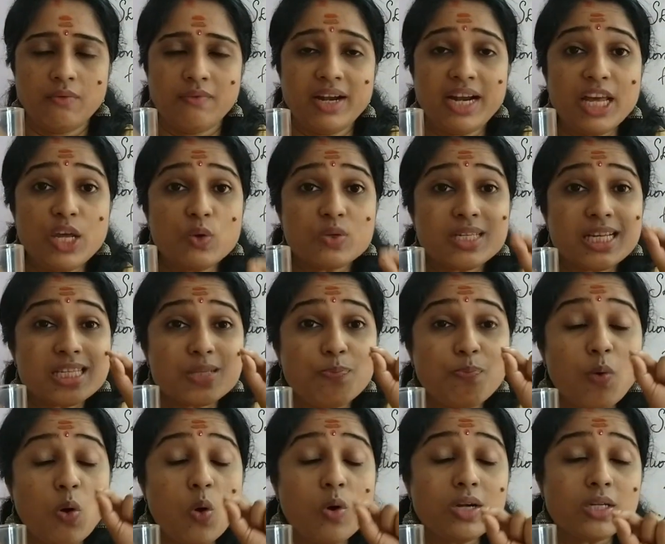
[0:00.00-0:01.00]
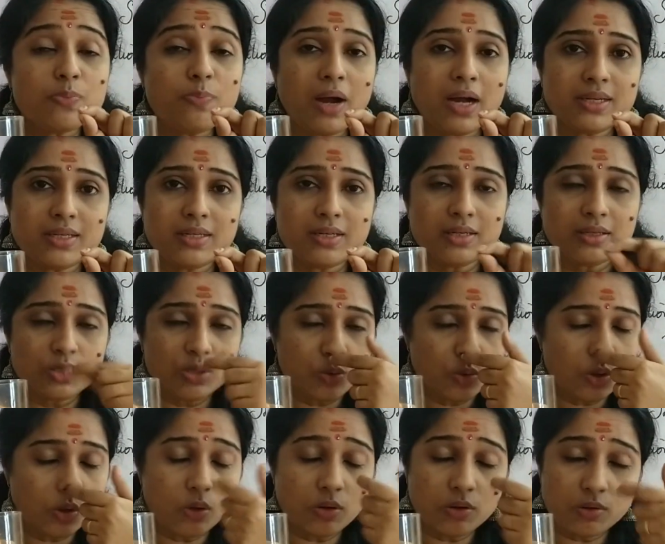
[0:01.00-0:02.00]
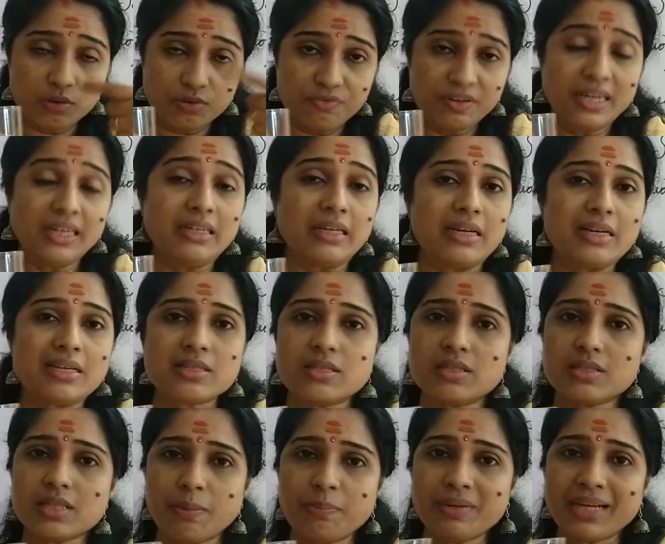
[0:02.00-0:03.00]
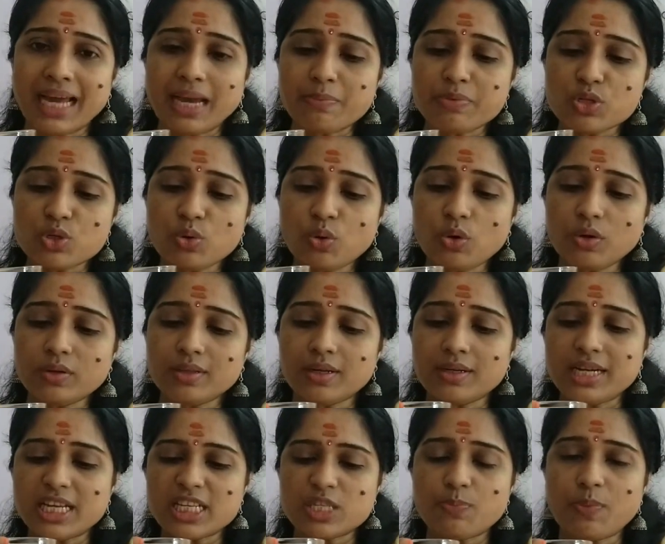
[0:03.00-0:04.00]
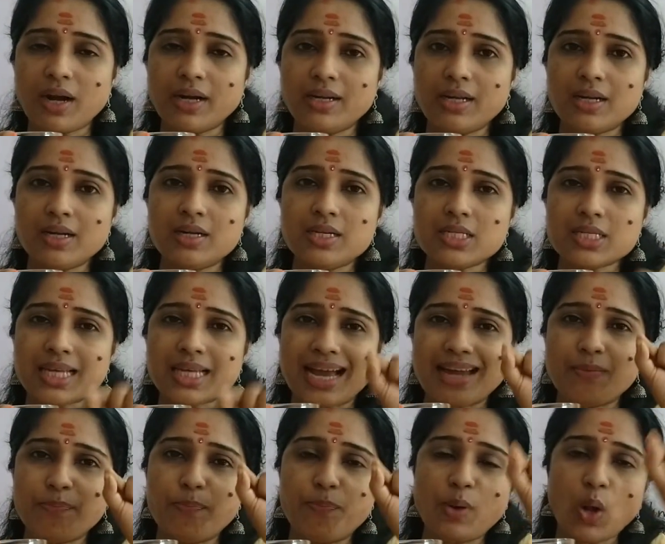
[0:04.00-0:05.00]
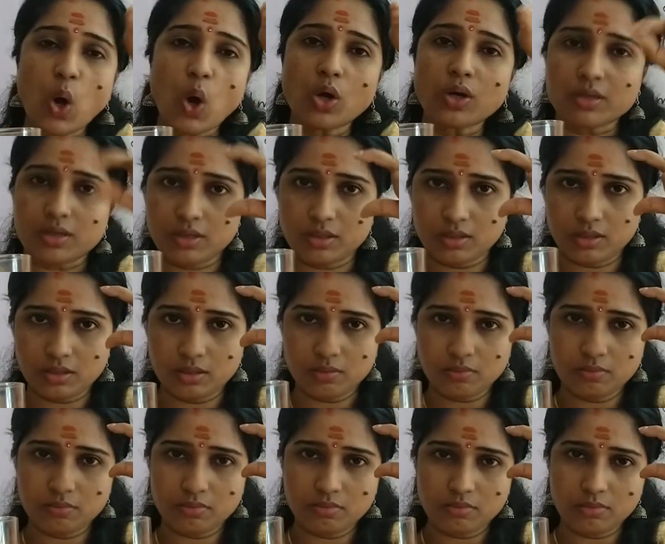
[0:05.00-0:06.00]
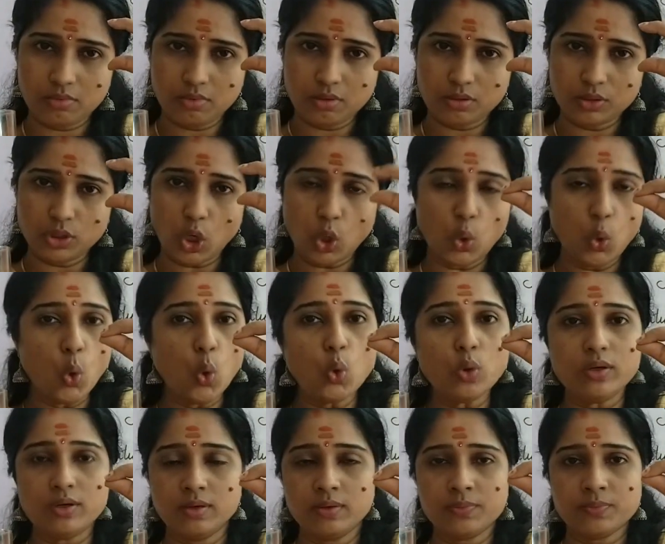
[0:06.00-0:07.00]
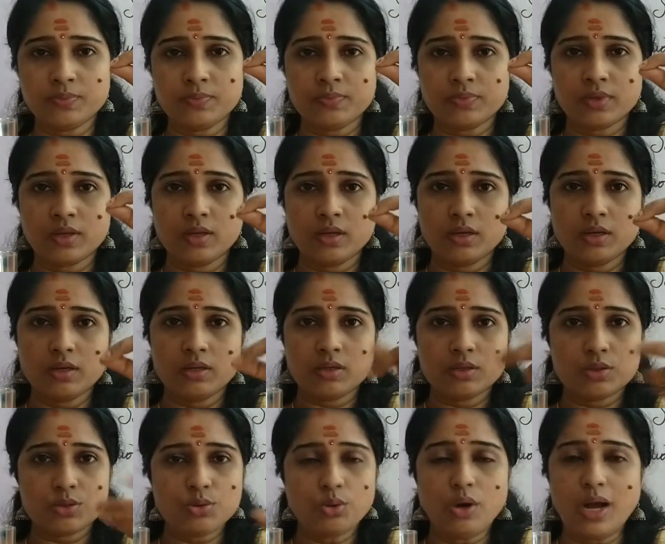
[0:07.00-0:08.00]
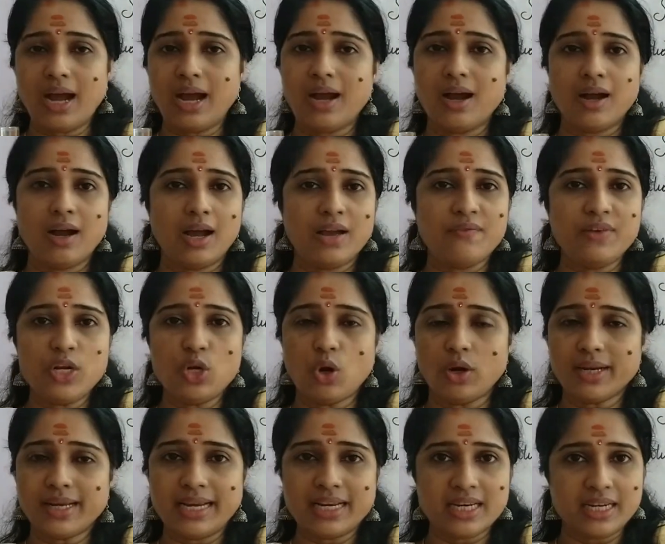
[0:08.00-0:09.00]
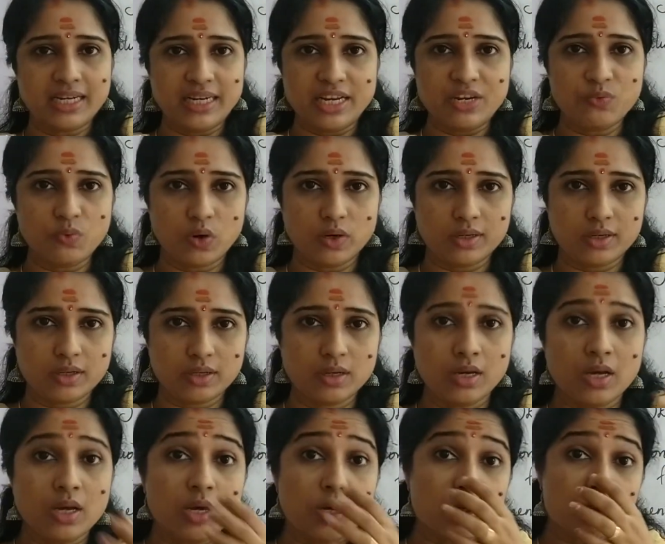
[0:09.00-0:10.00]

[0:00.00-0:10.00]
When I use the small filters, sometimes the dust particles can block the hole. So I will not get clean water.